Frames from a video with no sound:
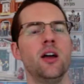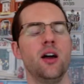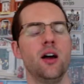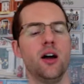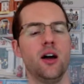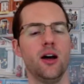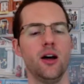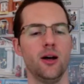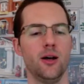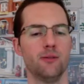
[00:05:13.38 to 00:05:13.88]

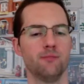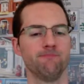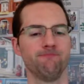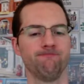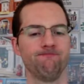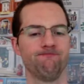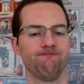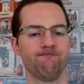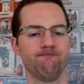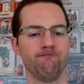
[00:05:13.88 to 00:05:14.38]

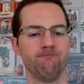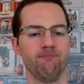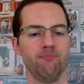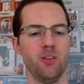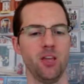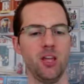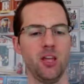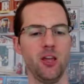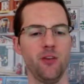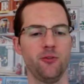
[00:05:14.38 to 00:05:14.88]

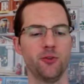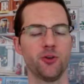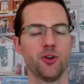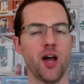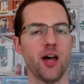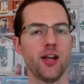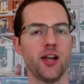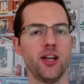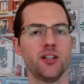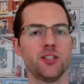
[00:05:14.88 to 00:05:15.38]
if you're
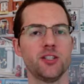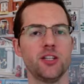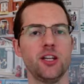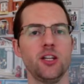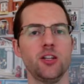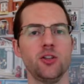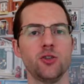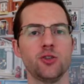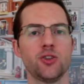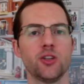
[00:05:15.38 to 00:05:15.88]
not
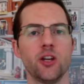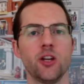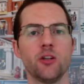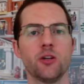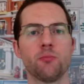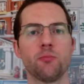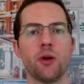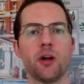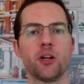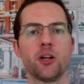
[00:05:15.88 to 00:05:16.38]
18, you should get
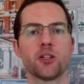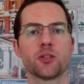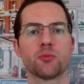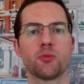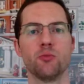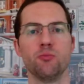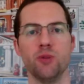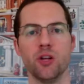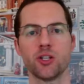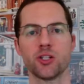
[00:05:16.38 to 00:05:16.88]
your parents'
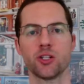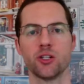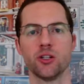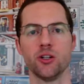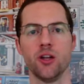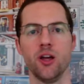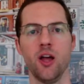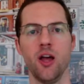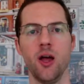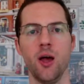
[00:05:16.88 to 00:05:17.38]
permission,
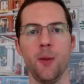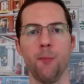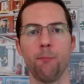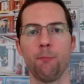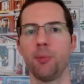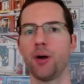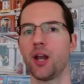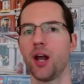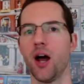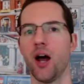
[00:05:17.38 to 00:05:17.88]

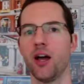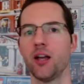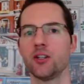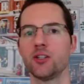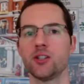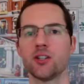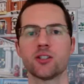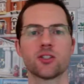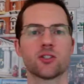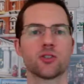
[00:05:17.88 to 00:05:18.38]
but I
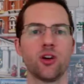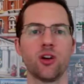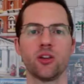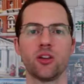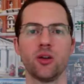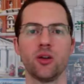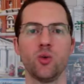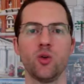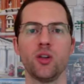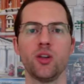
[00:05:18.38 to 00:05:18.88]
just
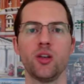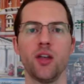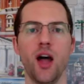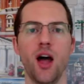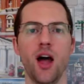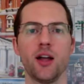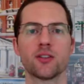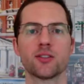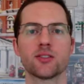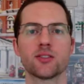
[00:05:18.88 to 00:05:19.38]
strongly would
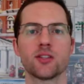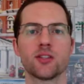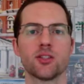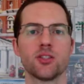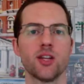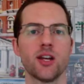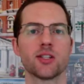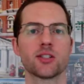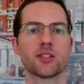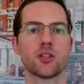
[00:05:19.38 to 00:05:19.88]
not
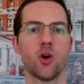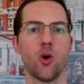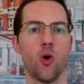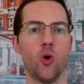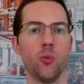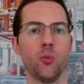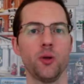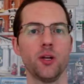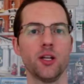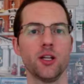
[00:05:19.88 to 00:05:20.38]
suggest
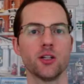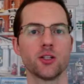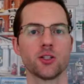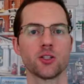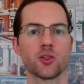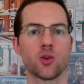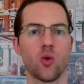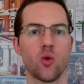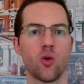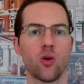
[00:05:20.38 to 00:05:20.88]
opening a
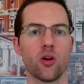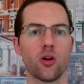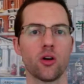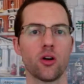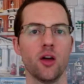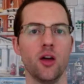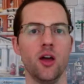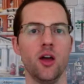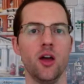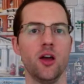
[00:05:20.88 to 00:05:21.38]
store.
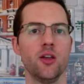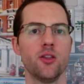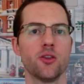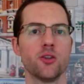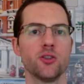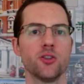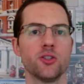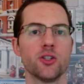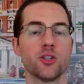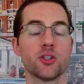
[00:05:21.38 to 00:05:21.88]

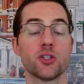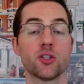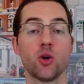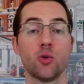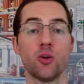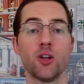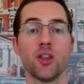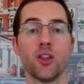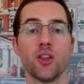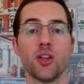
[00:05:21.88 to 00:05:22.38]
There's just so
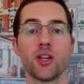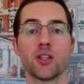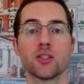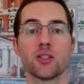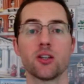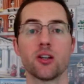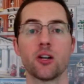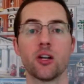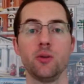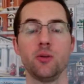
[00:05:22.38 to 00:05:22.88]
many things
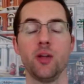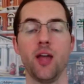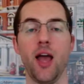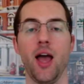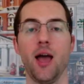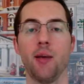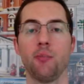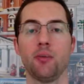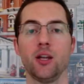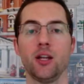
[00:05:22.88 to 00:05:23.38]
that are going to be
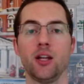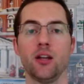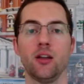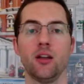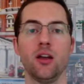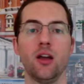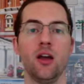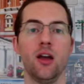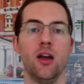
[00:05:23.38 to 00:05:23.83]
happening